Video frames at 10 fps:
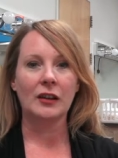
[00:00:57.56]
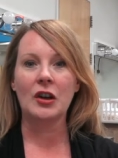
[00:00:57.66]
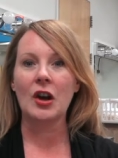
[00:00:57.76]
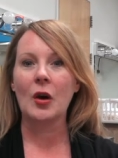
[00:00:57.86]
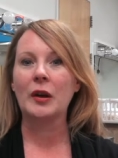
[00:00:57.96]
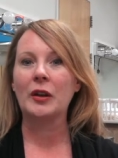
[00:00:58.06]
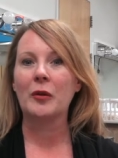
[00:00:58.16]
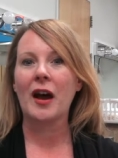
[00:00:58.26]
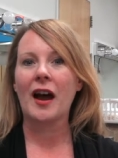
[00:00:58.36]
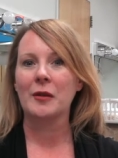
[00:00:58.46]
going
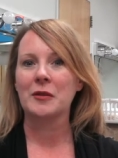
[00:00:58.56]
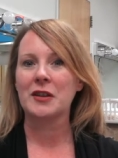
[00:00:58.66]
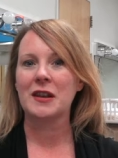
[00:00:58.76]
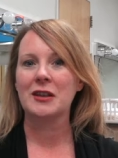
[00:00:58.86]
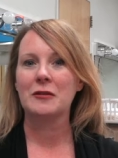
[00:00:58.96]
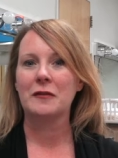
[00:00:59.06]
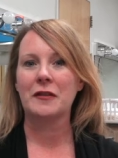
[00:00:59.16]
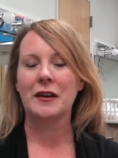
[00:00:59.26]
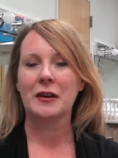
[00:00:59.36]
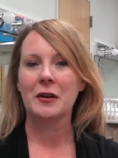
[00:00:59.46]
awry, which they do
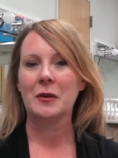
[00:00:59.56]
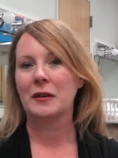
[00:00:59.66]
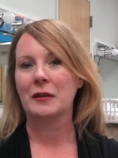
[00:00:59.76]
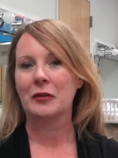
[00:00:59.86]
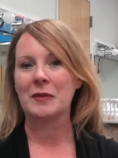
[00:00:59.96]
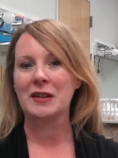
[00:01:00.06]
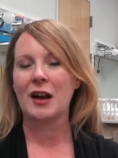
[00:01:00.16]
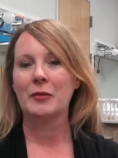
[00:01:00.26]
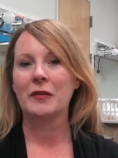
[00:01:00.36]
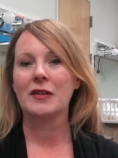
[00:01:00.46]
very quickly from the
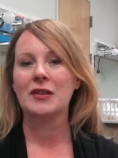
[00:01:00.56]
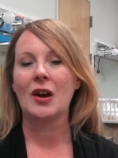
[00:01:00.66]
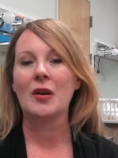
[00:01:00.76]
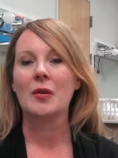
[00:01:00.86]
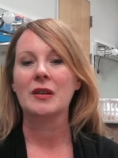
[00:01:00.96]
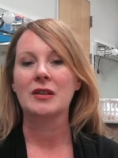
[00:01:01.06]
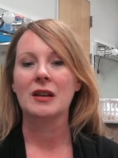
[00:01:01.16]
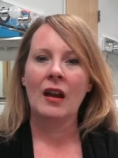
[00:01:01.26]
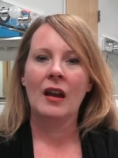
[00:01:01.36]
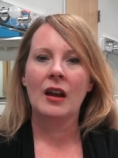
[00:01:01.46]
top of the show. And
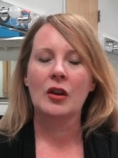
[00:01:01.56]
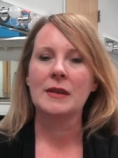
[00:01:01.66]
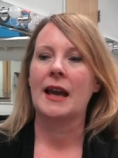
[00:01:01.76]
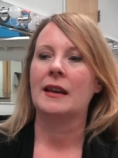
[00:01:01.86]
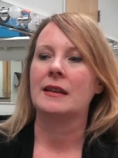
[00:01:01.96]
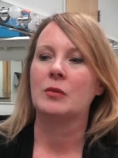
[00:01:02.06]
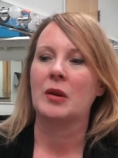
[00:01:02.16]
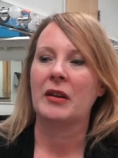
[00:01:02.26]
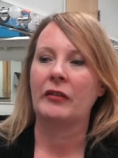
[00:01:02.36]
Chris Hanna is one of my